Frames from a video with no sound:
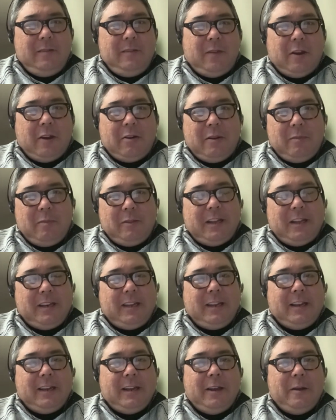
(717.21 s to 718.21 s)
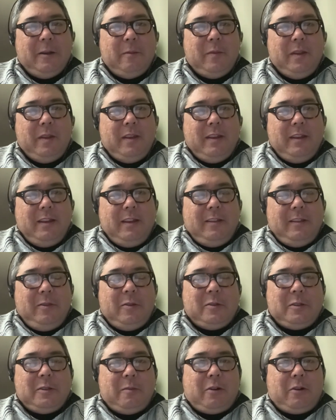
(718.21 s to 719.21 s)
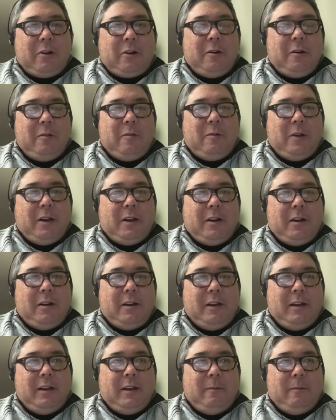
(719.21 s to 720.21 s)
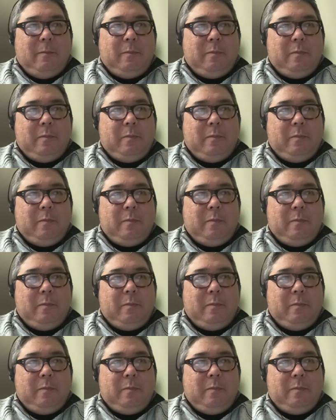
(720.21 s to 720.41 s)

very bloody. There's a part where